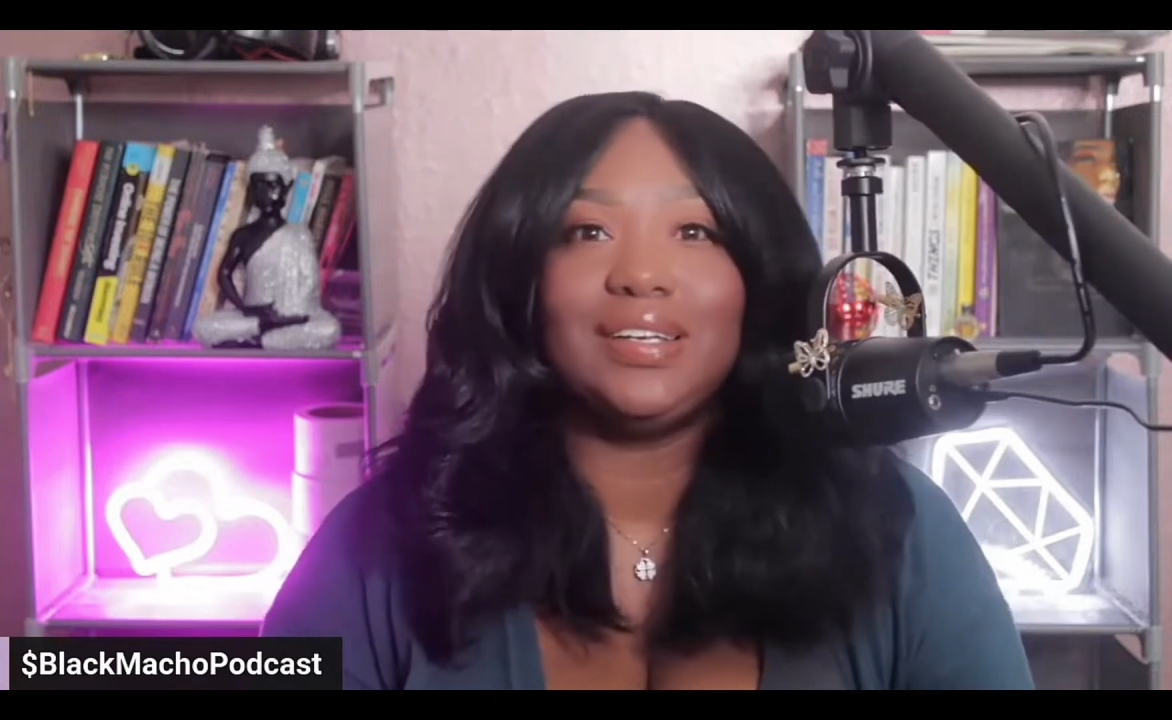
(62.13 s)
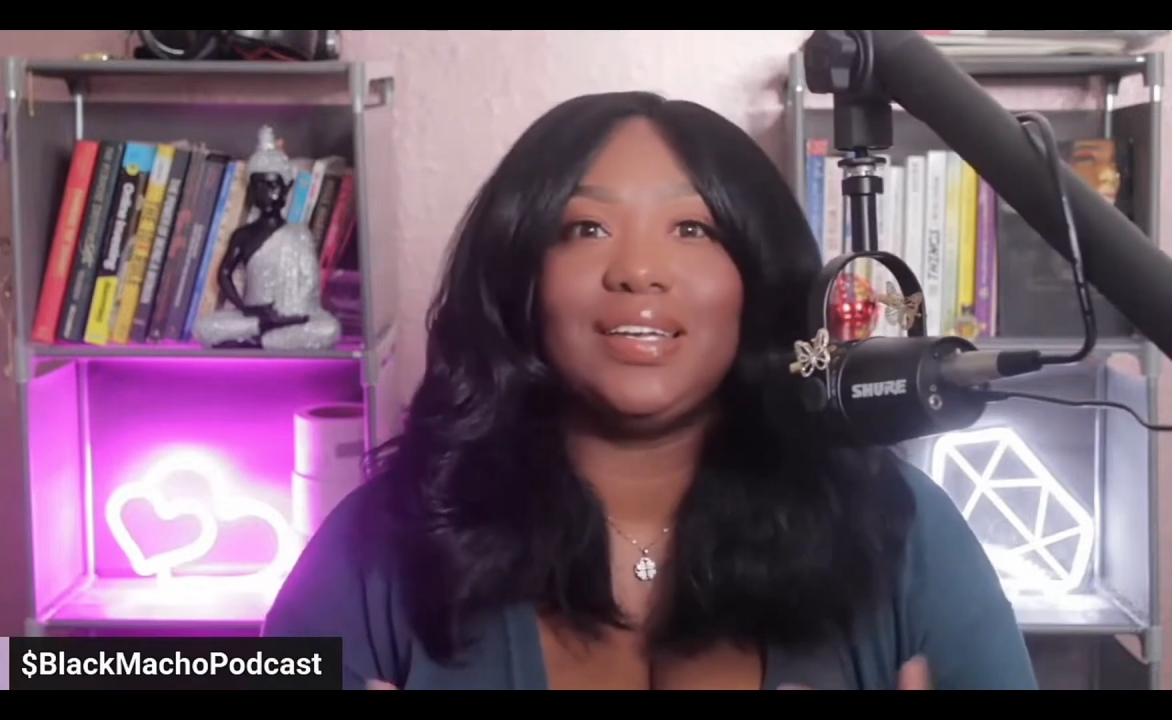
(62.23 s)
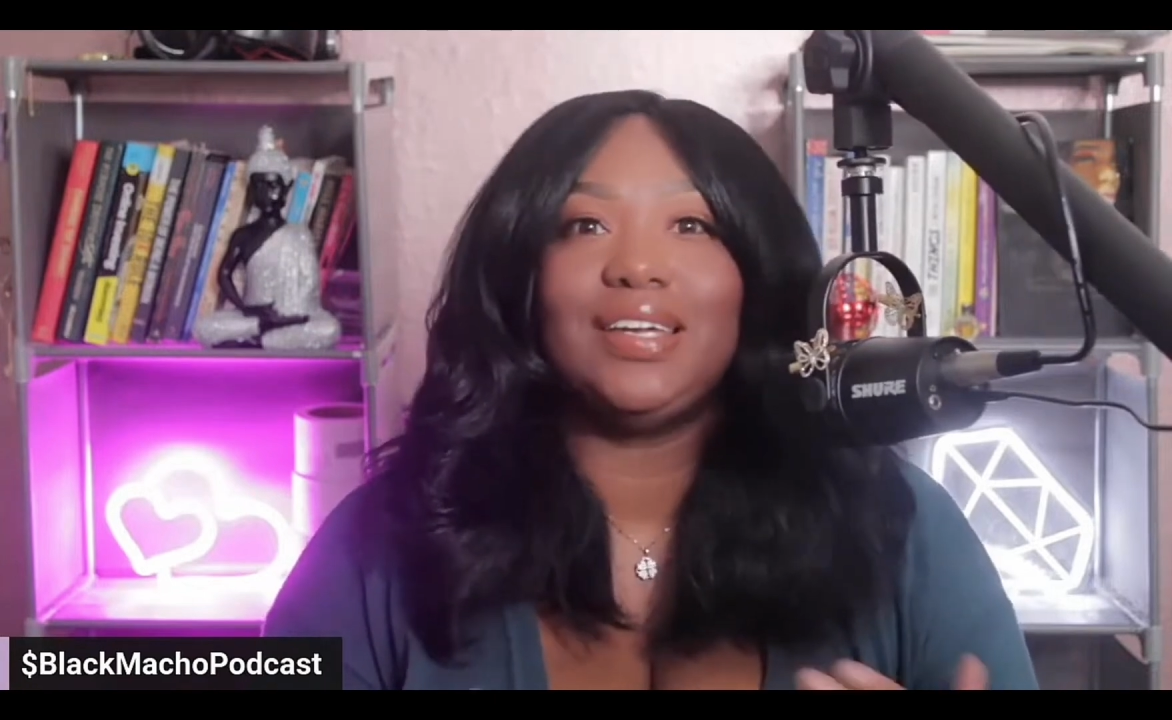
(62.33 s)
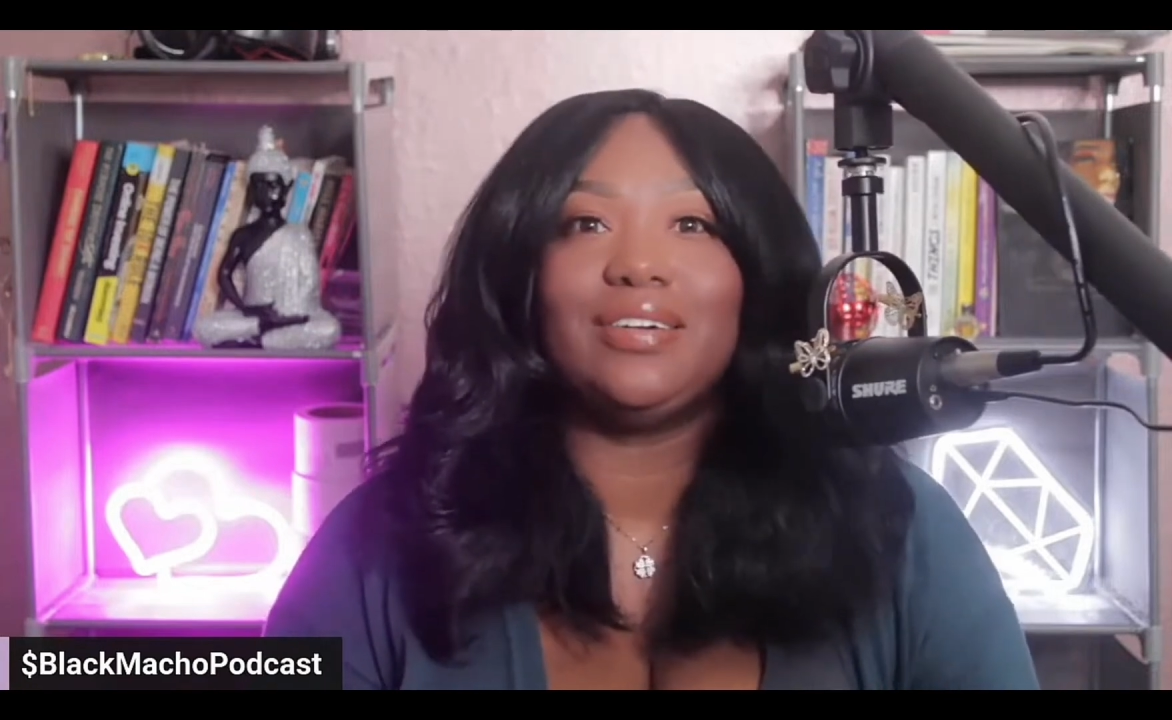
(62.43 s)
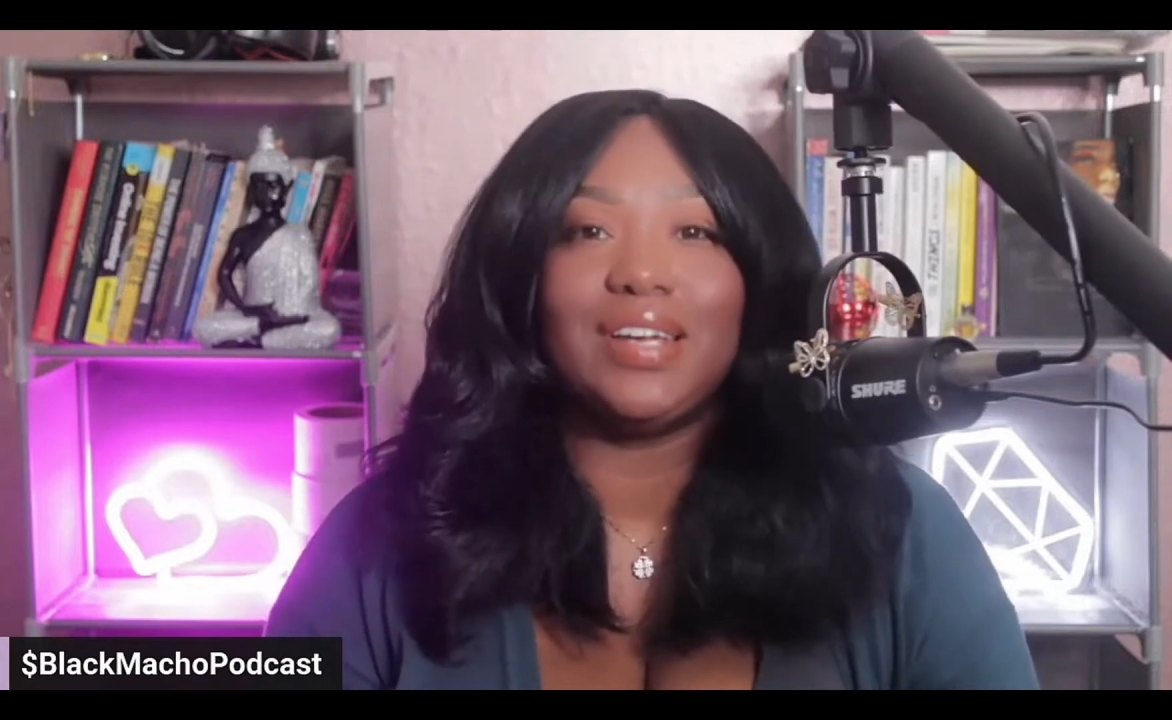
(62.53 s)

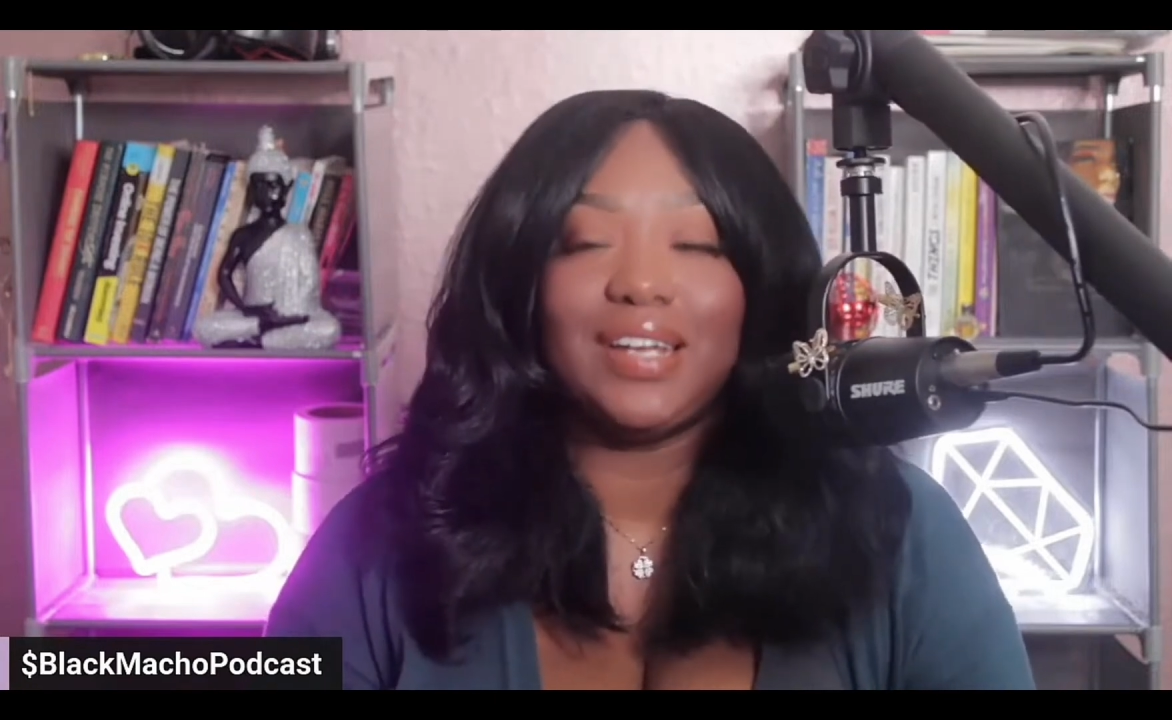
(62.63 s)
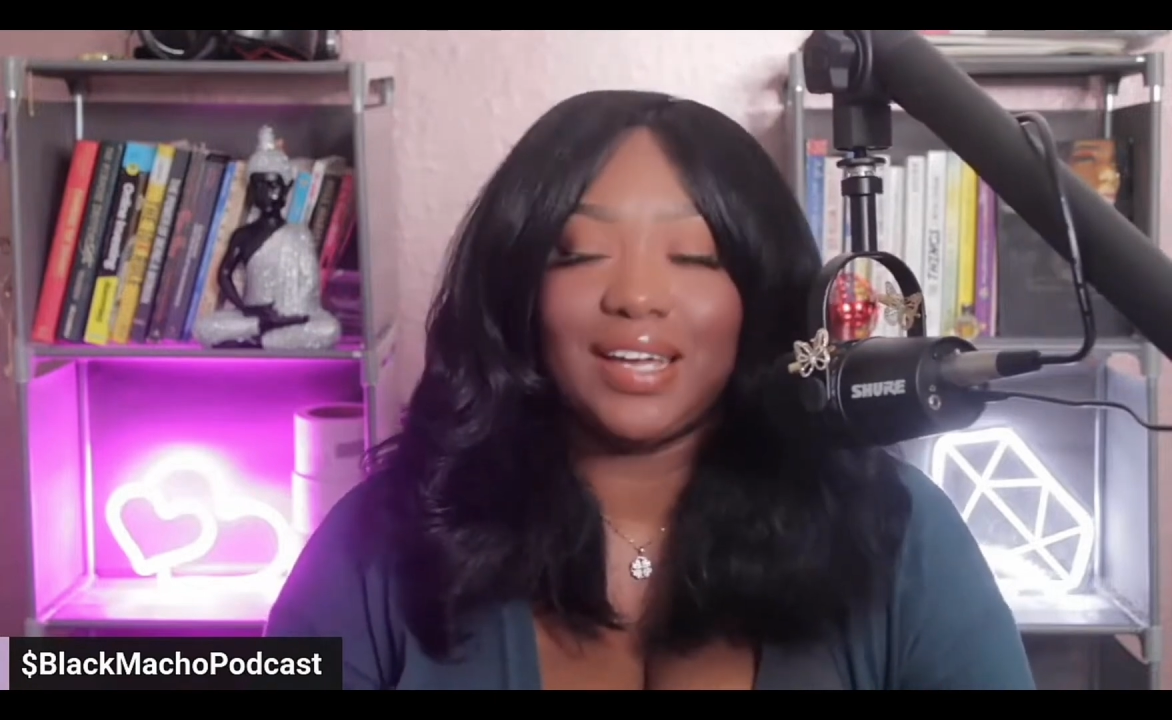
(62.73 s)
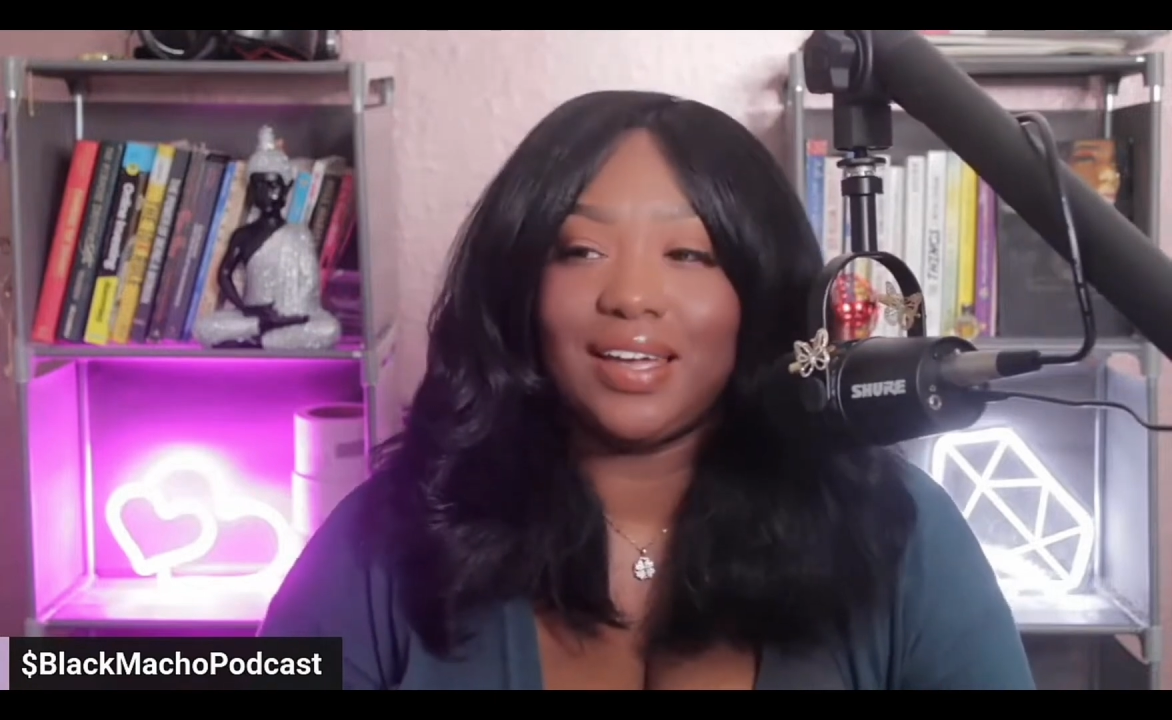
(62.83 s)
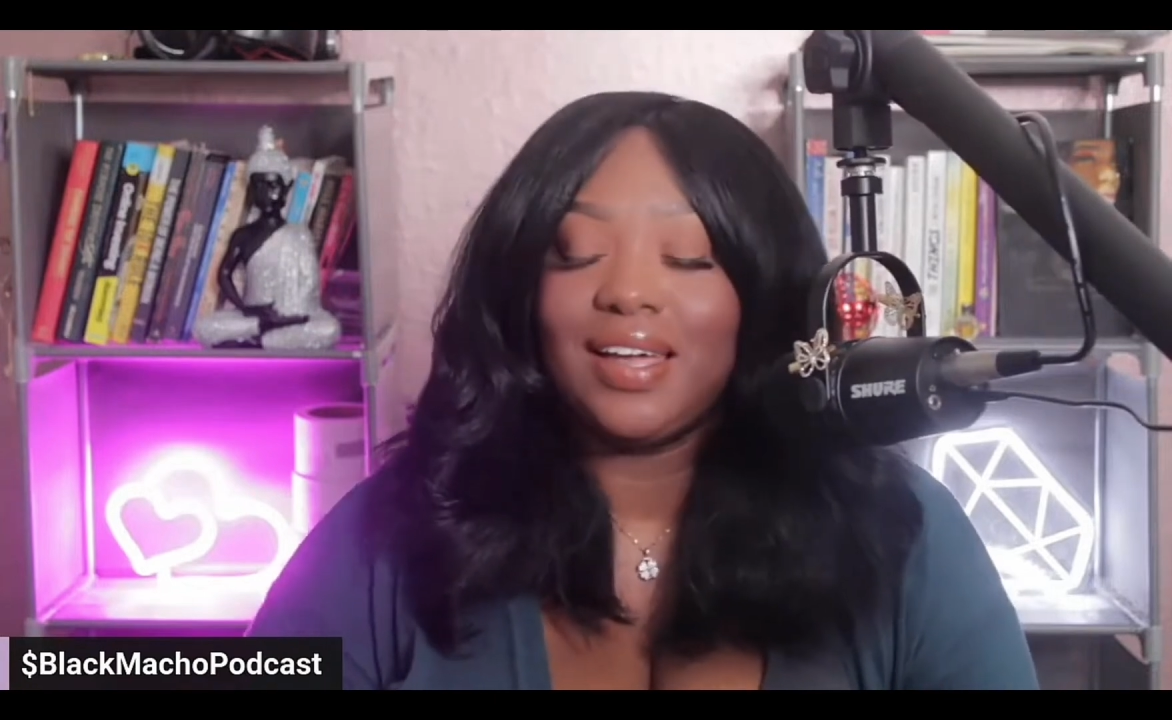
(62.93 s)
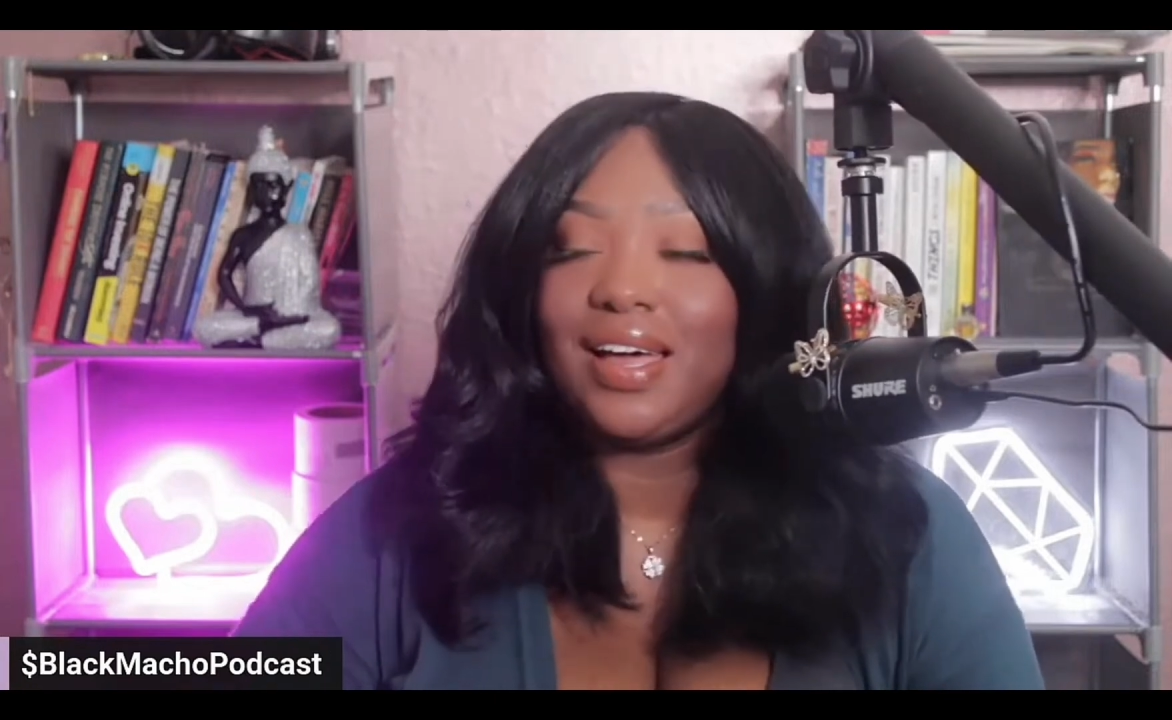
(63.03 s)
hearing that.